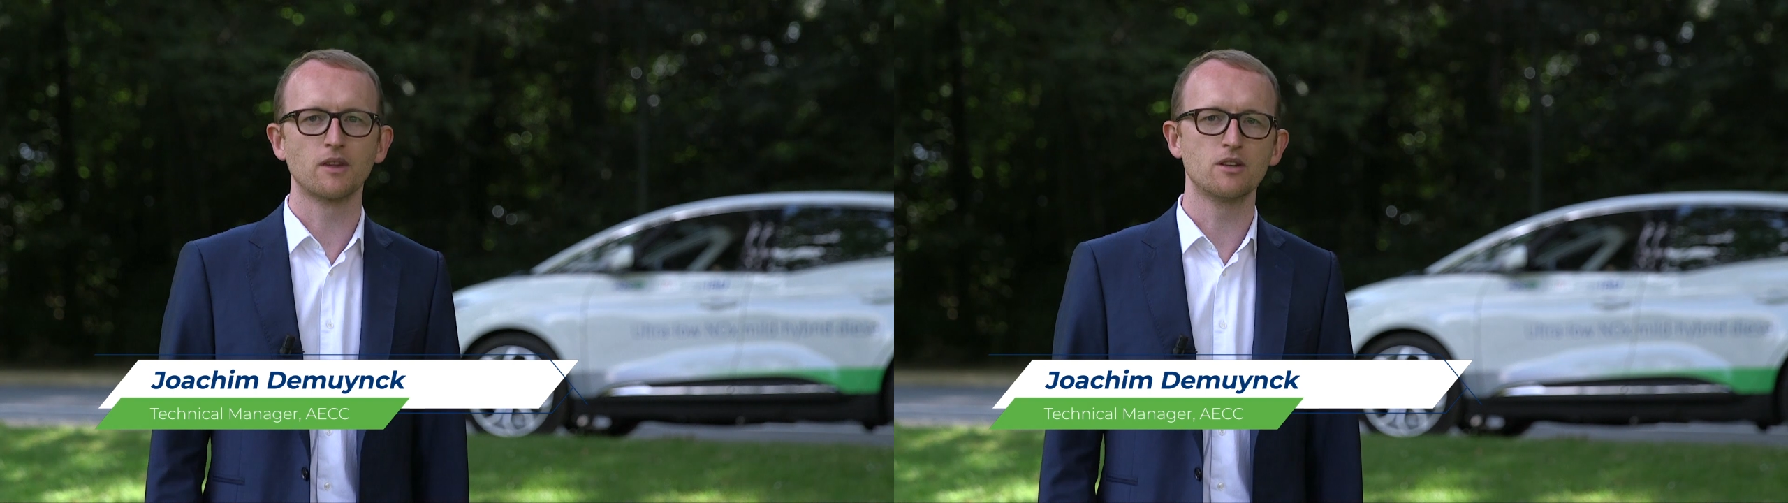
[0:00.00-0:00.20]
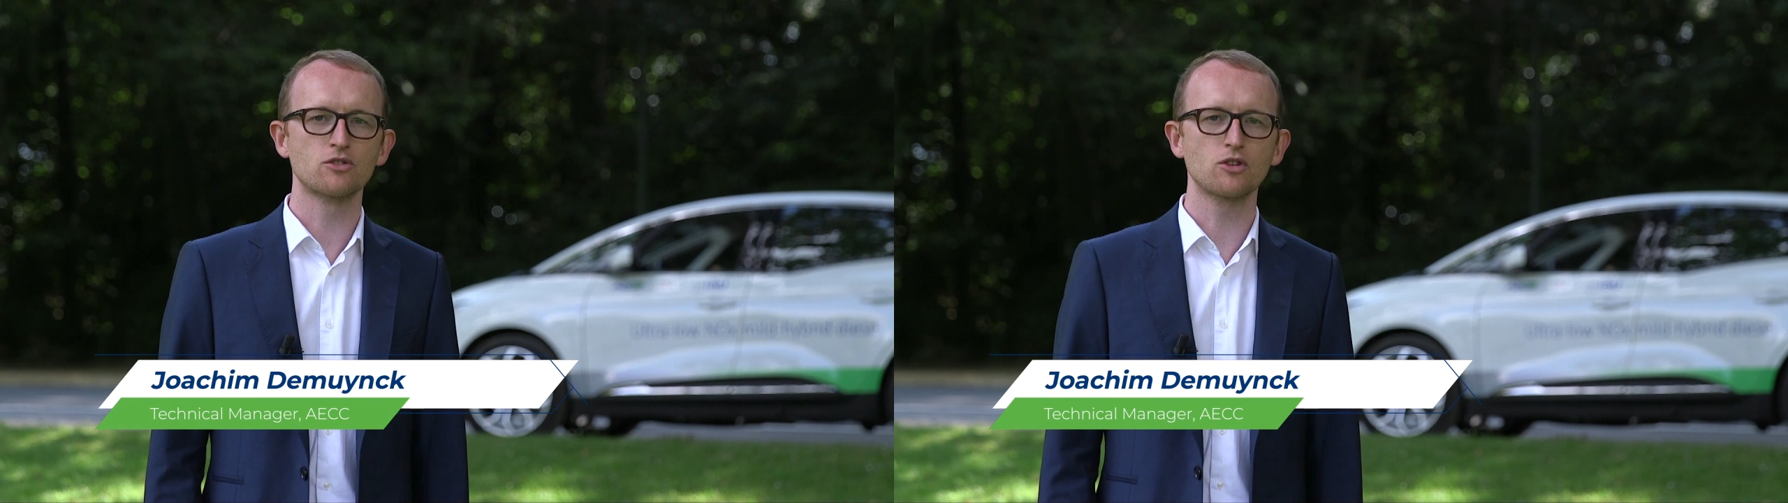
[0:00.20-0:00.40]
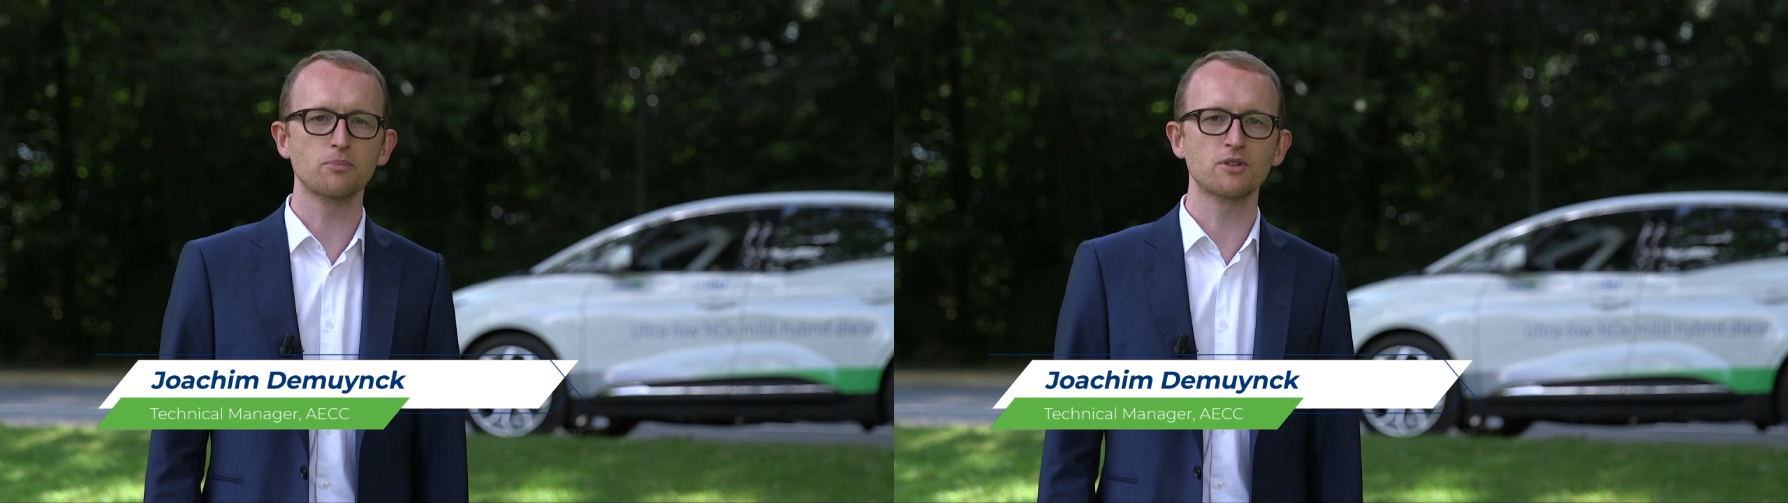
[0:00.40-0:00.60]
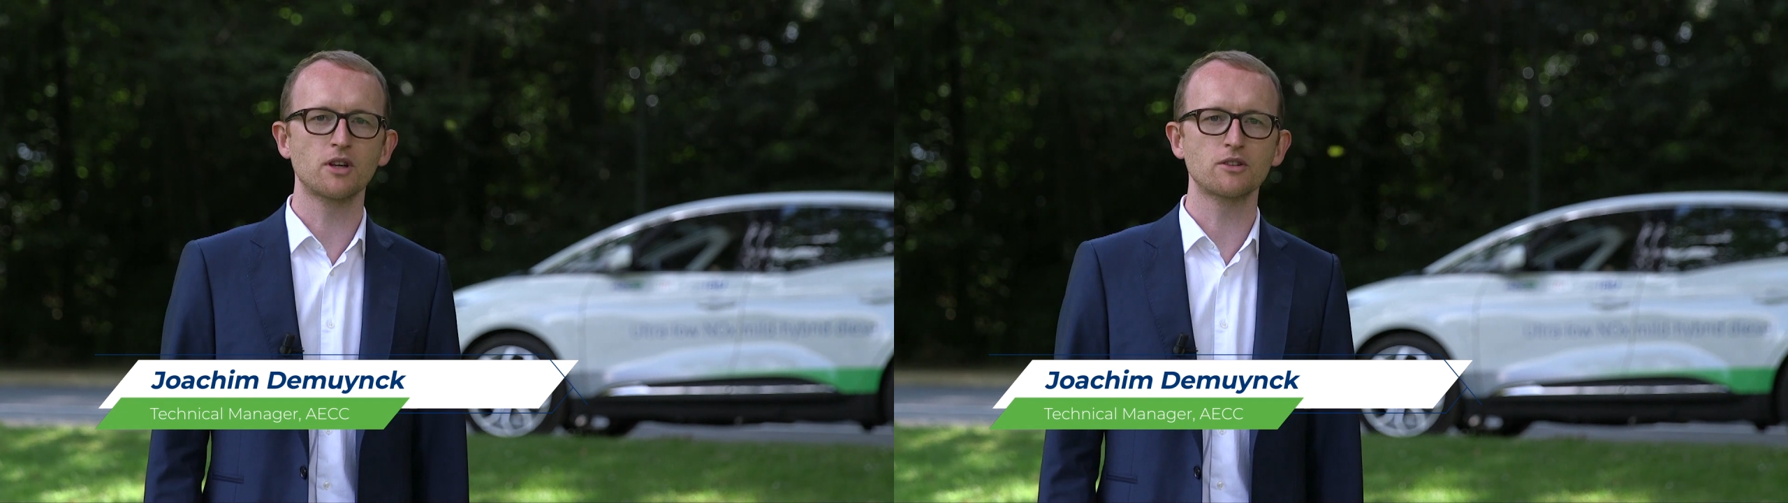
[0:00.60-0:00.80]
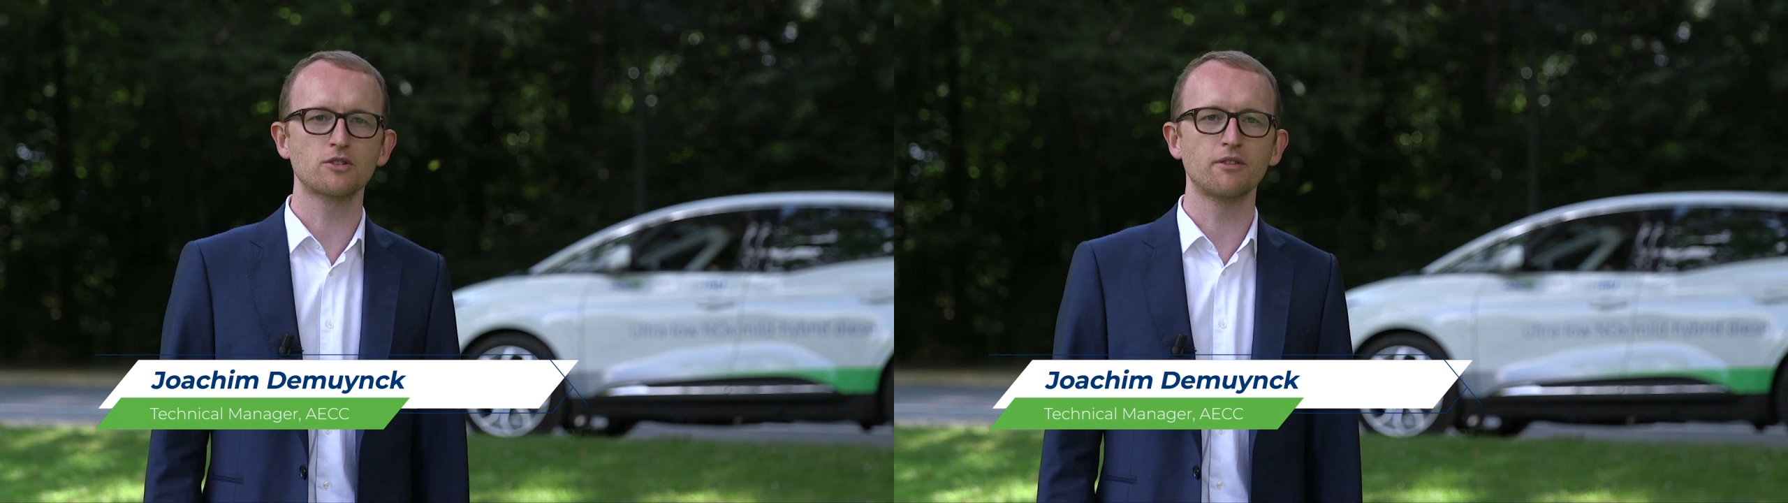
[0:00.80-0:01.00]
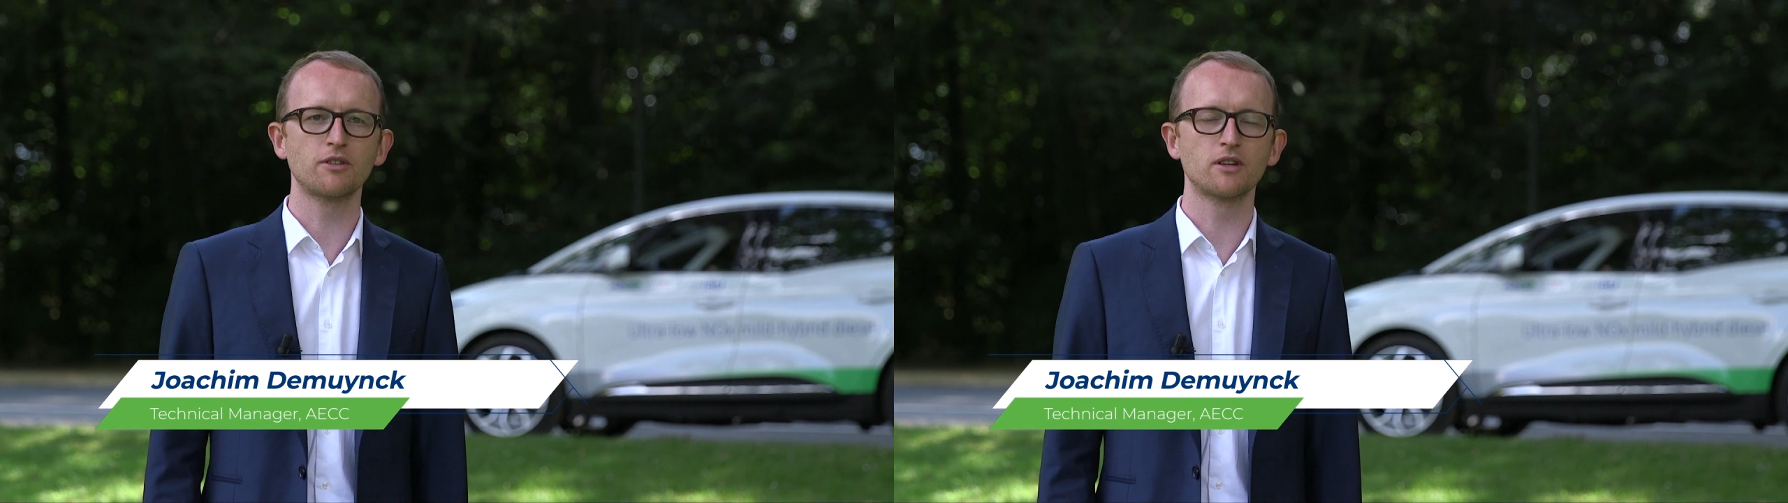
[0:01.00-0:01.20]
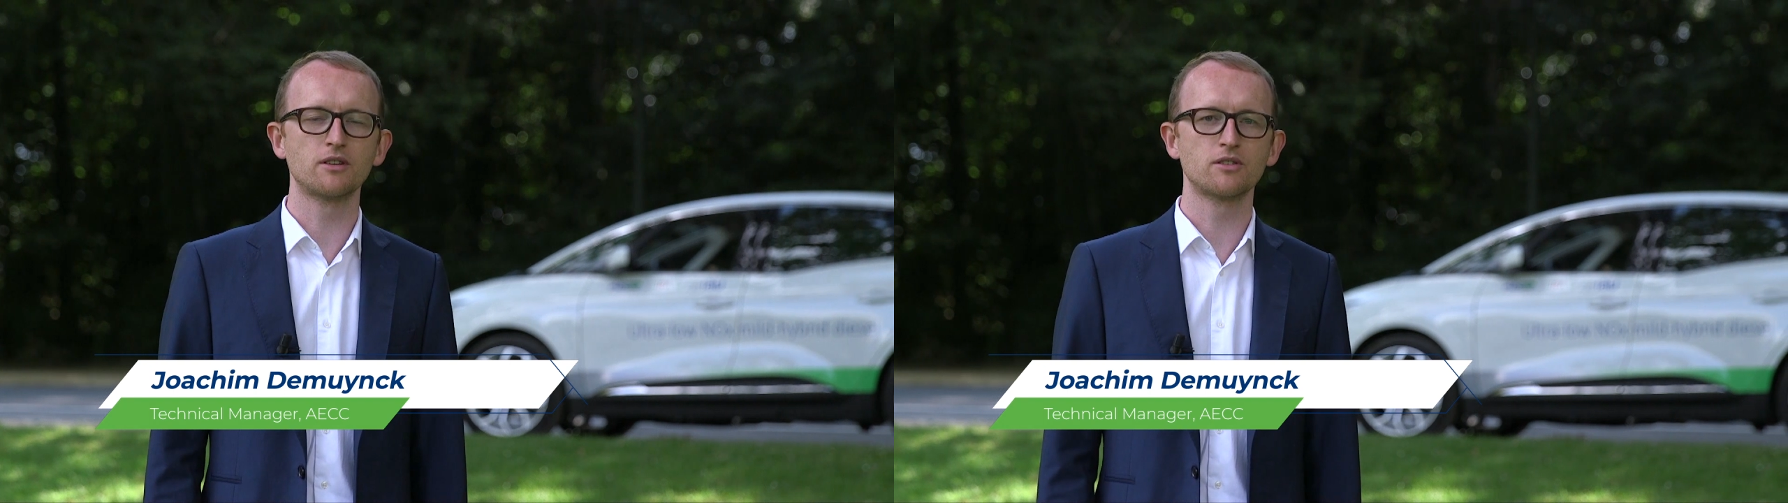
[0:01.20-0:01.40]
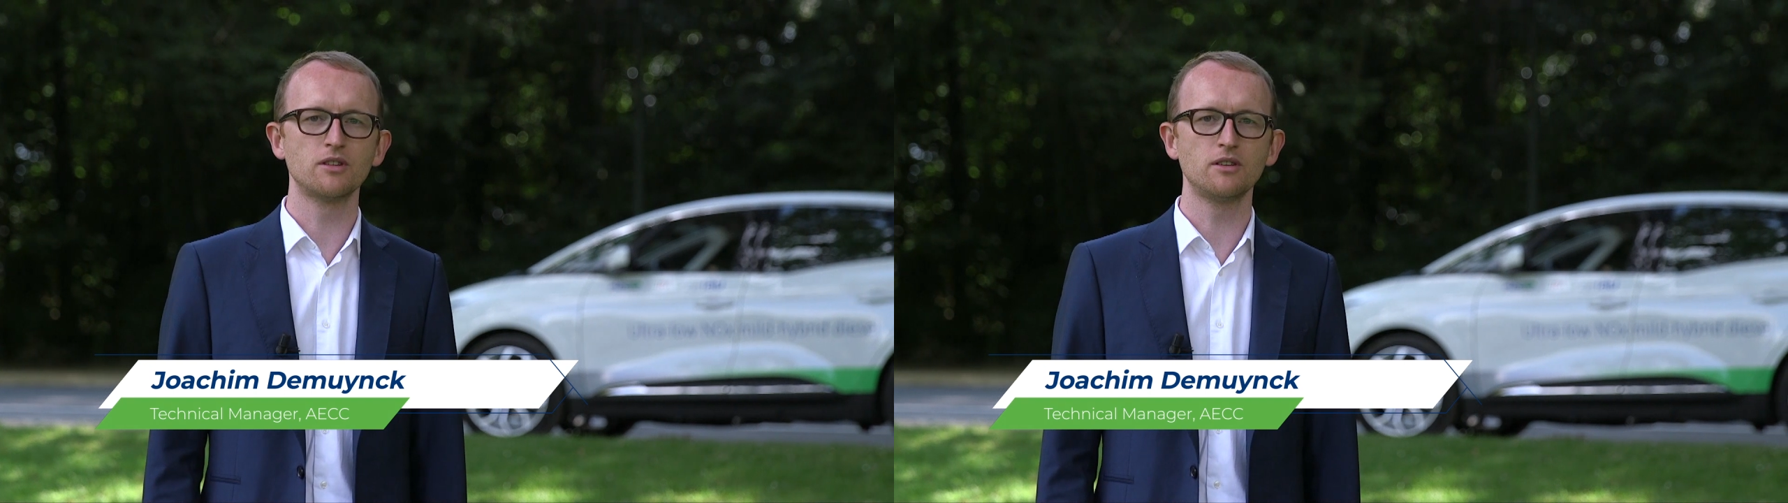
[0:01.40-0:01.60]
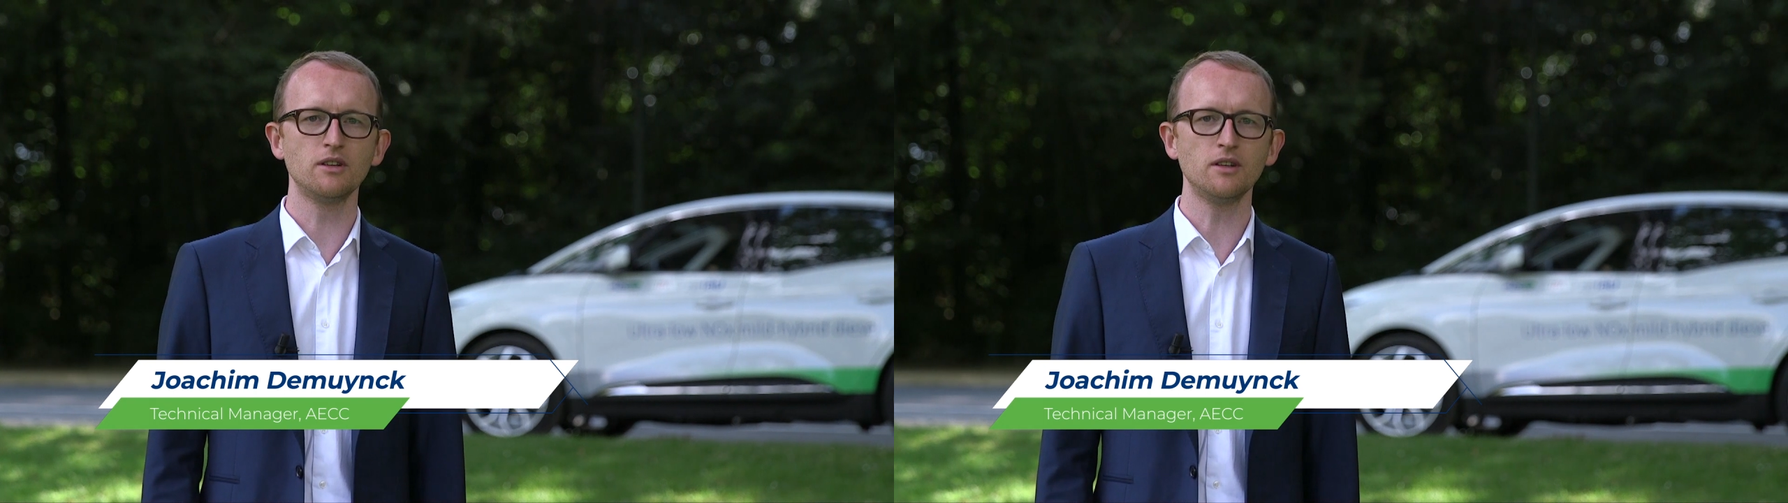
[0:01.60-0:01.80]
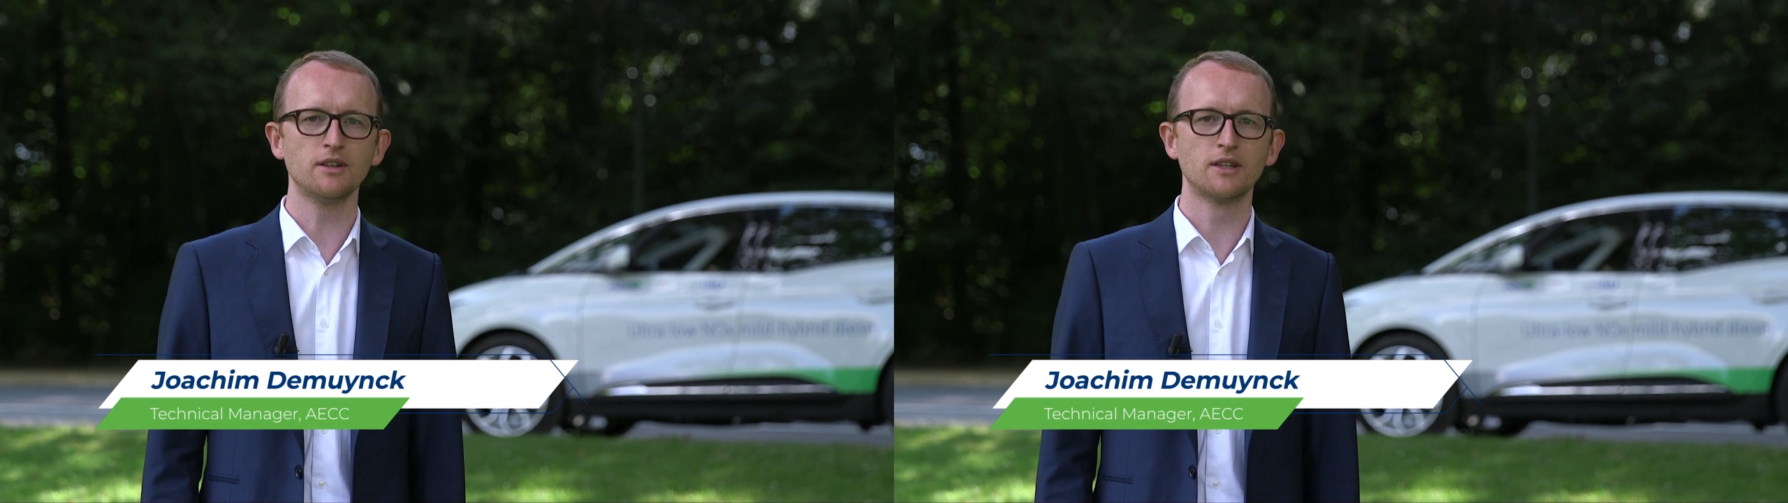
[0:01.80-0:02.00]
in stop-start traffic in the city,